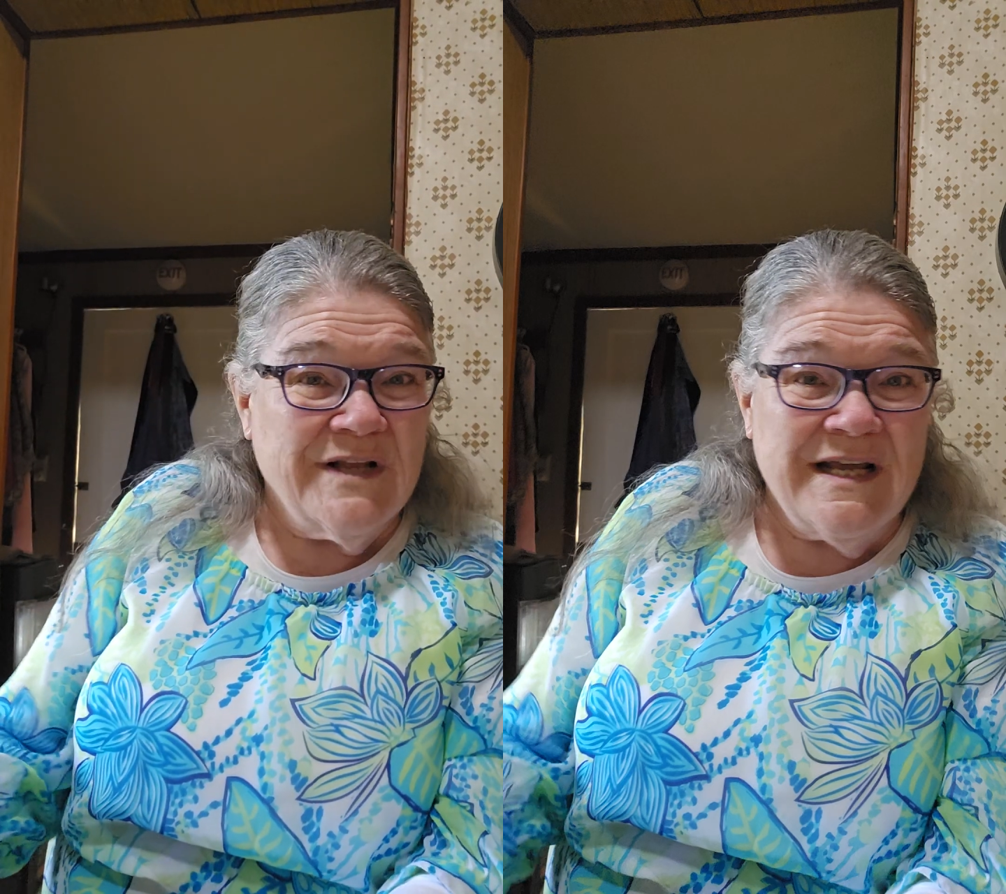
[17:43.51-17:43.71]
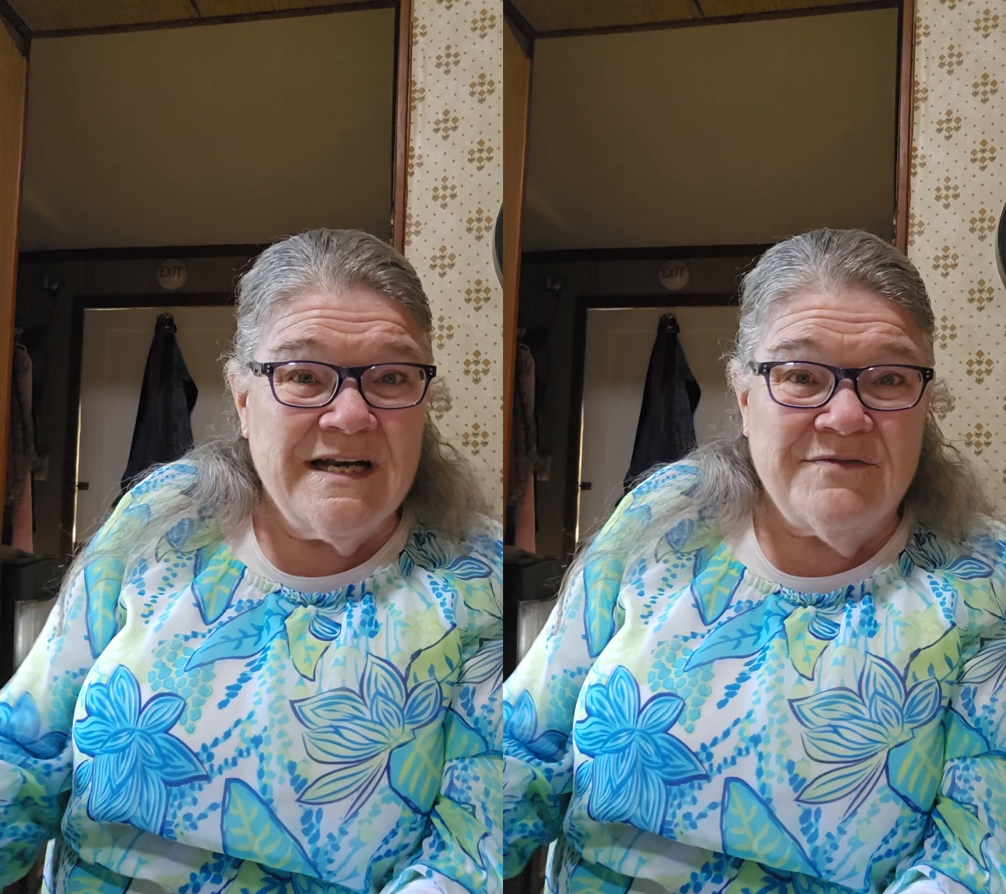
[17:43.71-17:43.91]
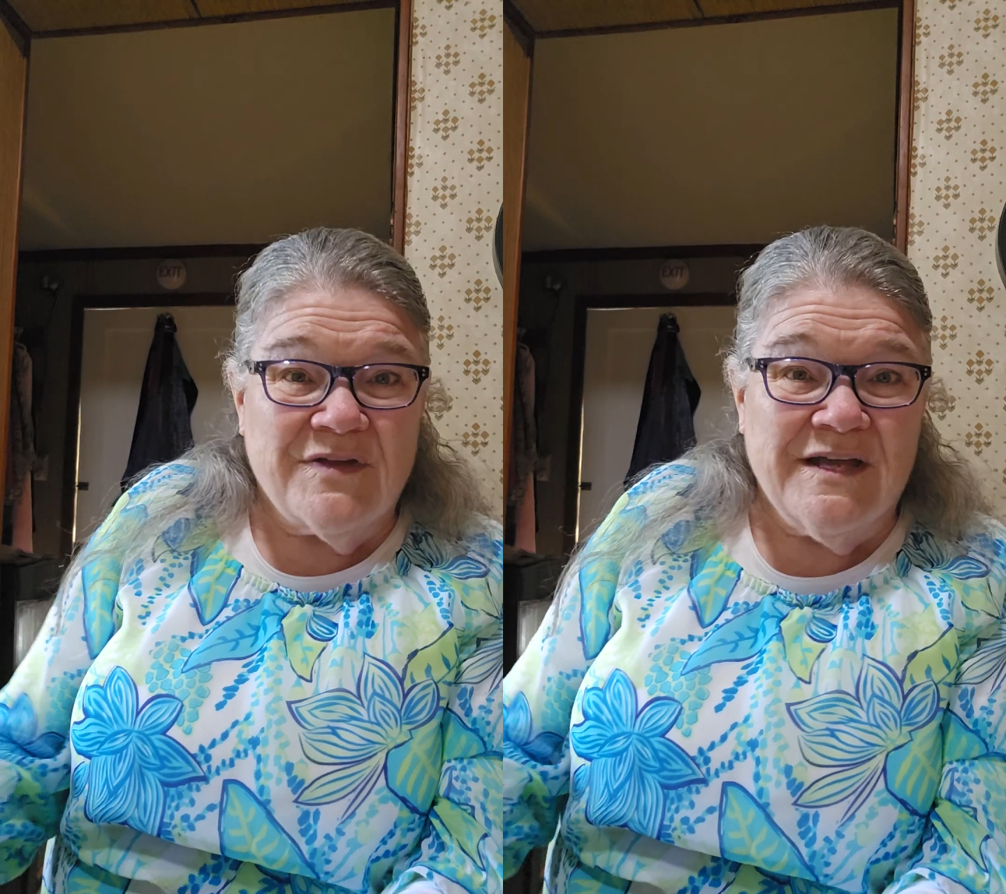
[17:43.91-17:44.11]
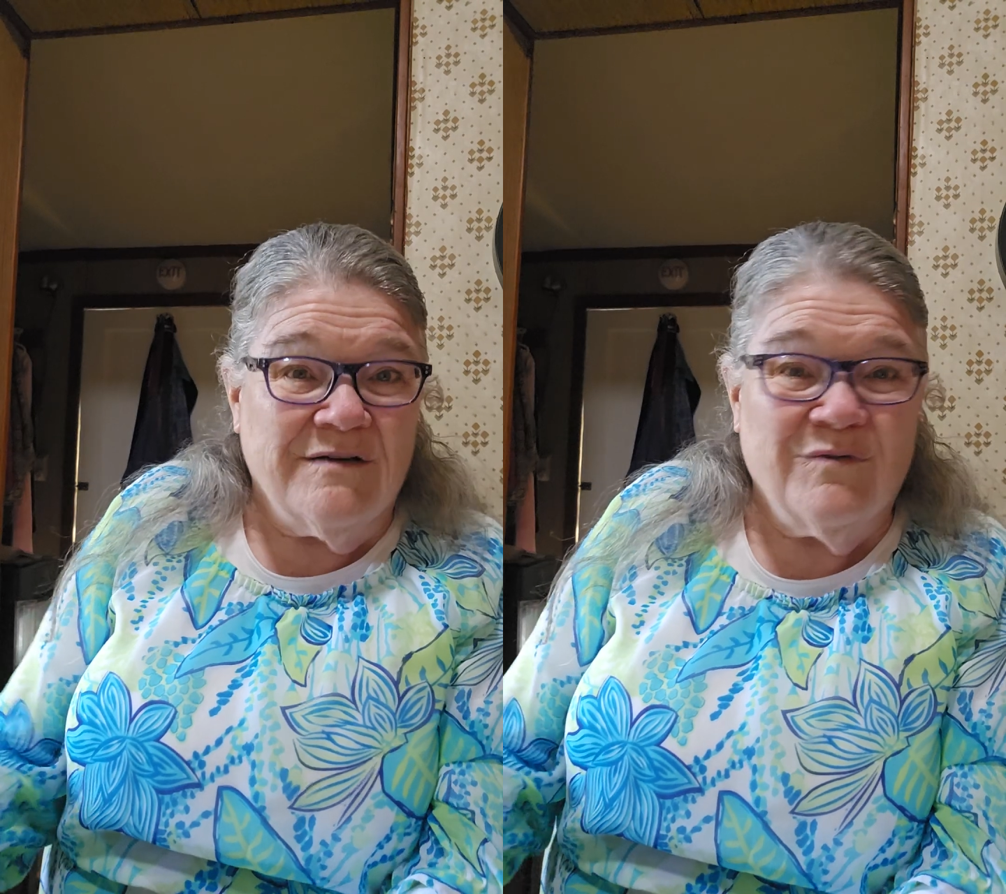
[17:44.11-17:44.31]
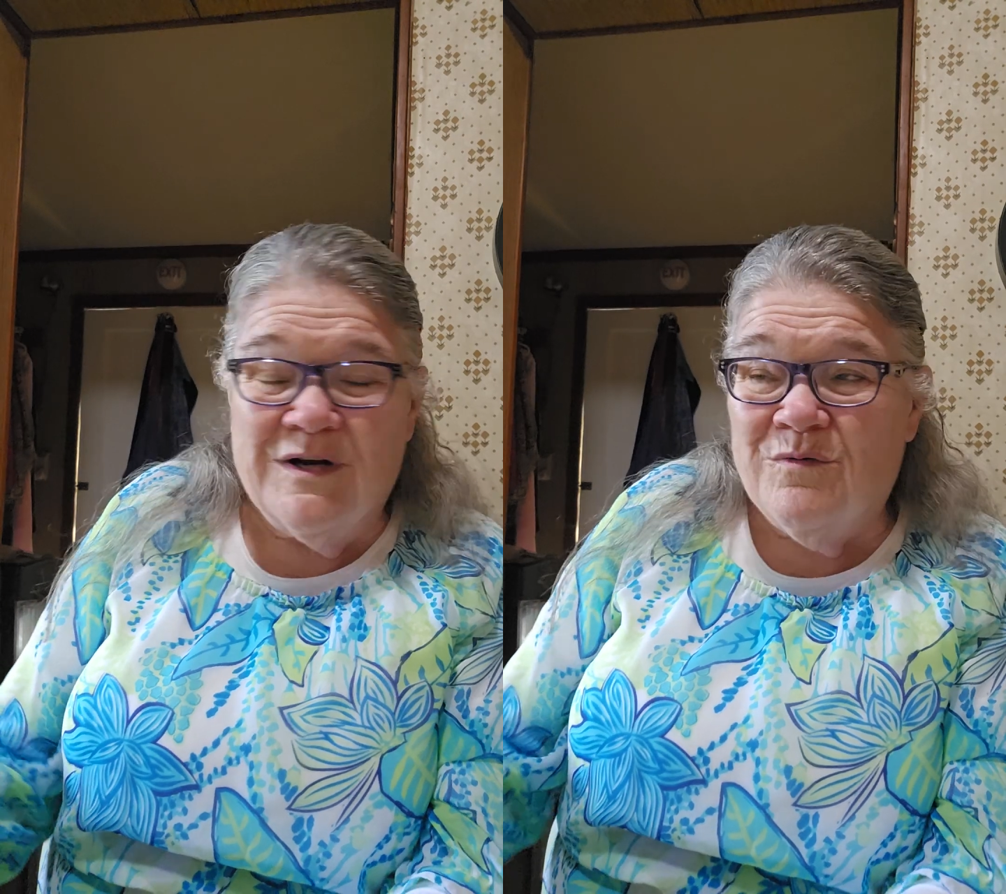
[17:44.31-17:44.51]

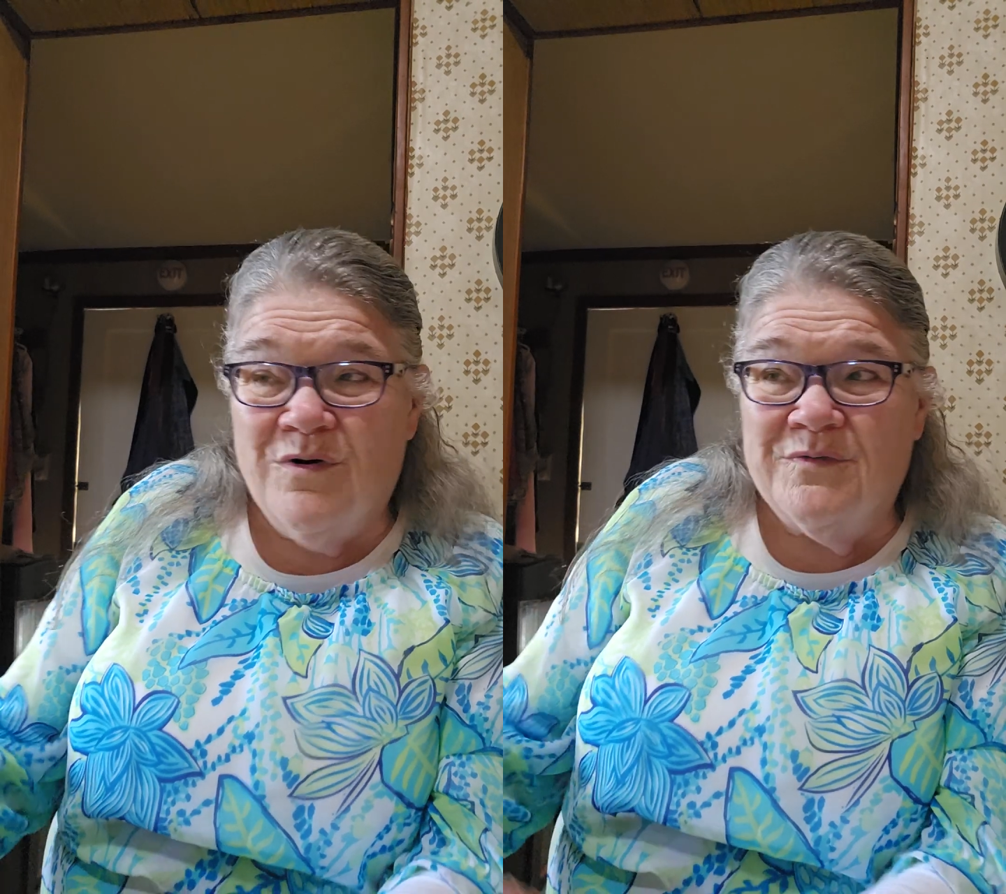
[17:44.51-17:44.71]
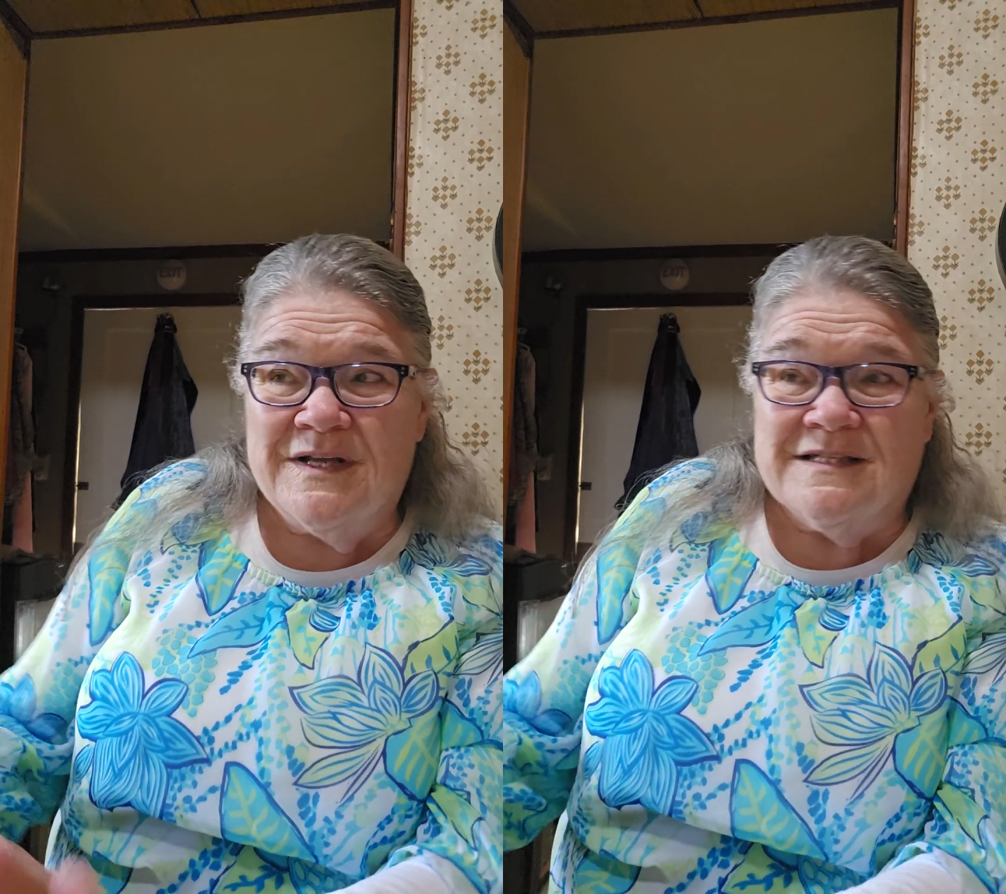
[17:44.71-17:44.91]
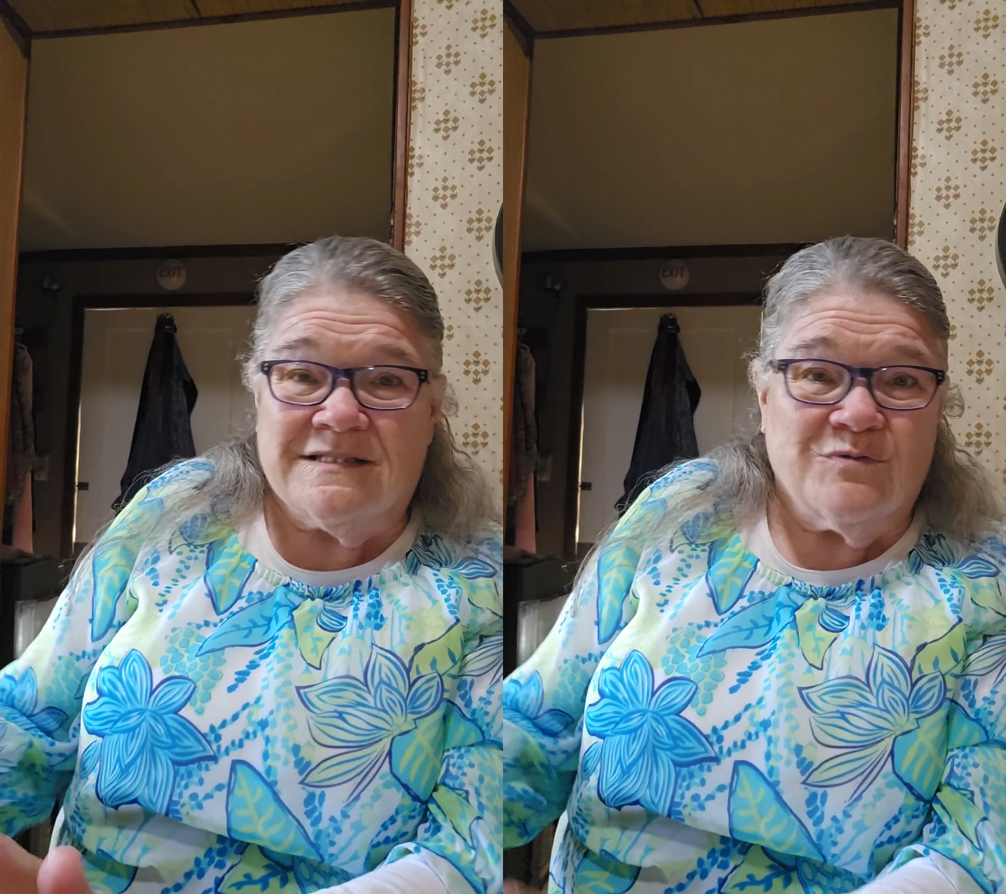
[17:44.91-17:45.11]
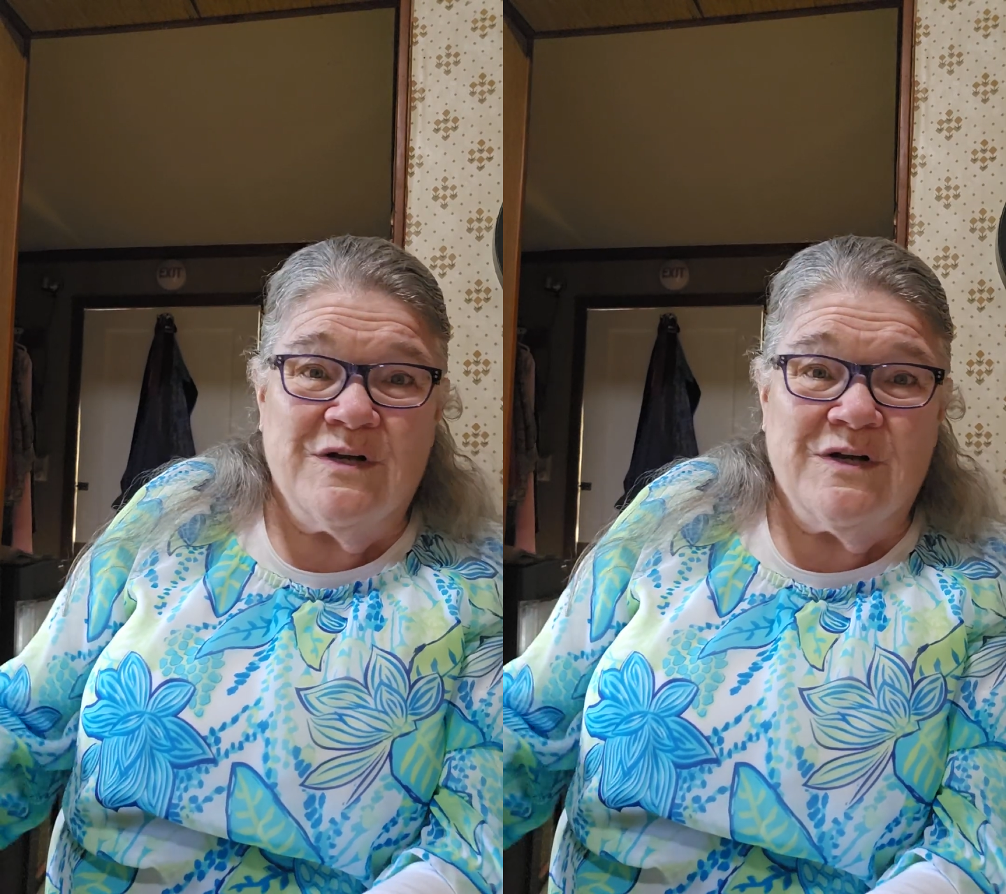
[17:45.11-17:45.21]
anything. We don't want this.